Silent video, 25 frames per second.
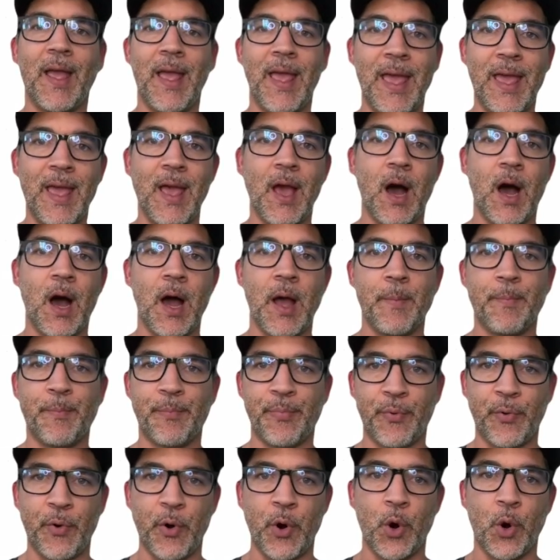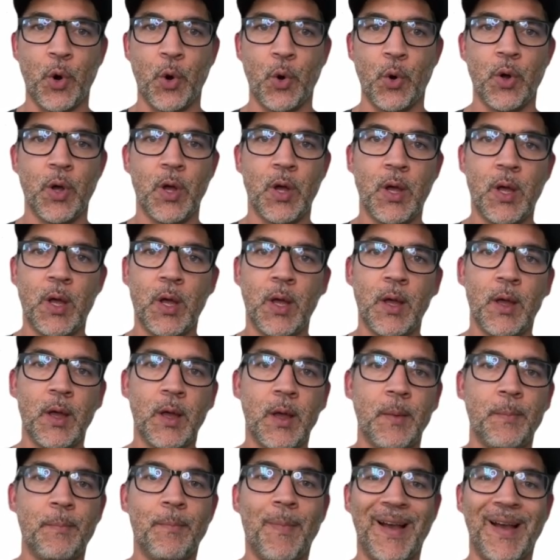AI pro
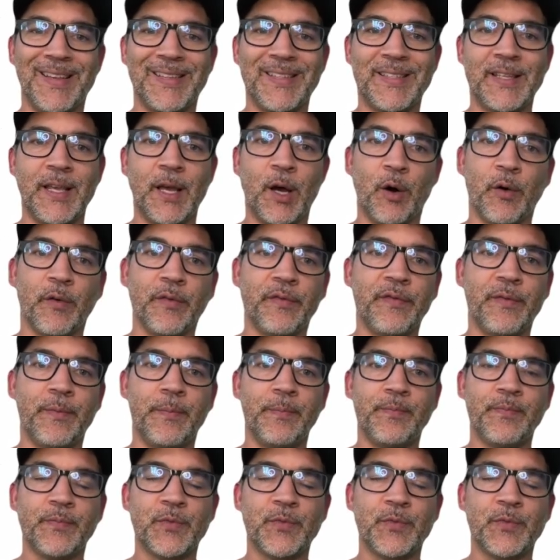myself.